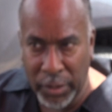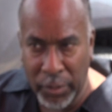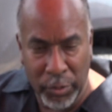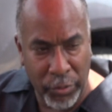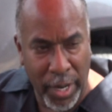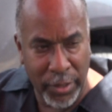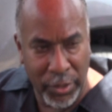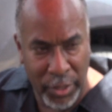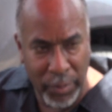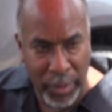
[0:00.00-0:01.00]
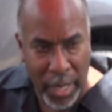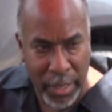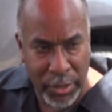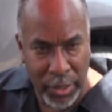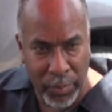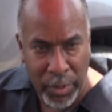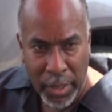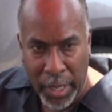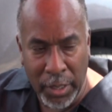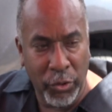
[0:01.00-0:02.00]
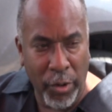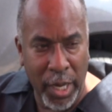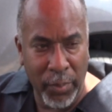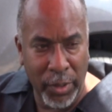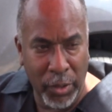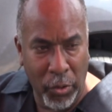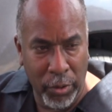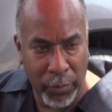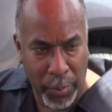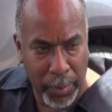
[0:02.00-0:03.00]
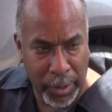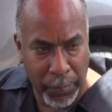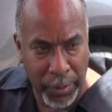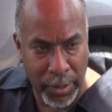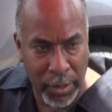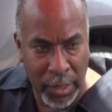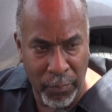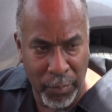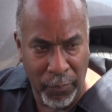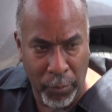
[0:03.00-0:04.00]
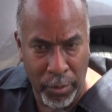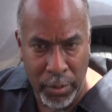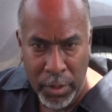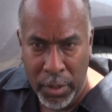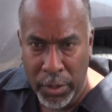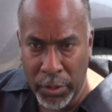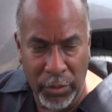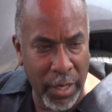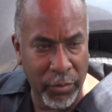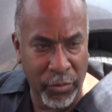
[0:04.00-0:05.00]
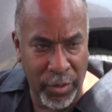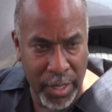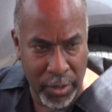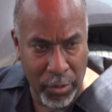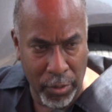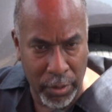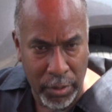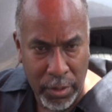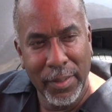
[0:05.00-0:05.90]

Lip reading: they were trying to demonize him and try him in the court of public opinion even before he has his day in court?